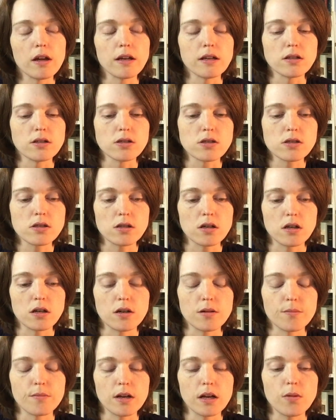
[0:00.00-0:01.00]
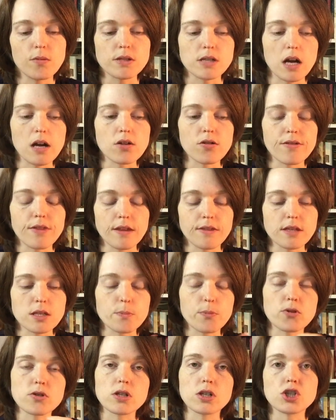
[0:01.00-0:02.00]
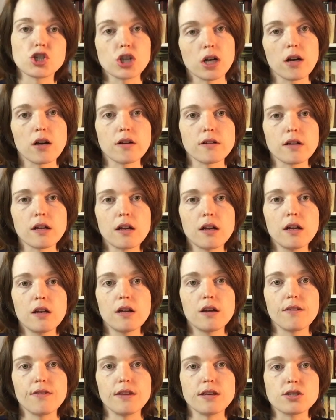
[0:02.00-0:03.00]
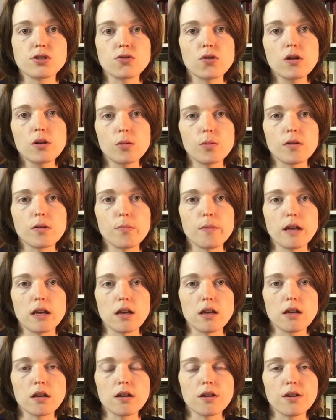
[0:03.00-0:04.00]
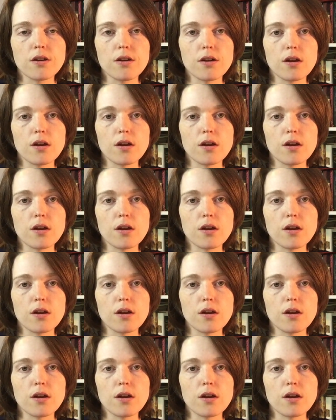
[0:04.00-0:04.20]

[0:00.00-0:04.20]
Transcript: and I was honored that this person shared this story with me.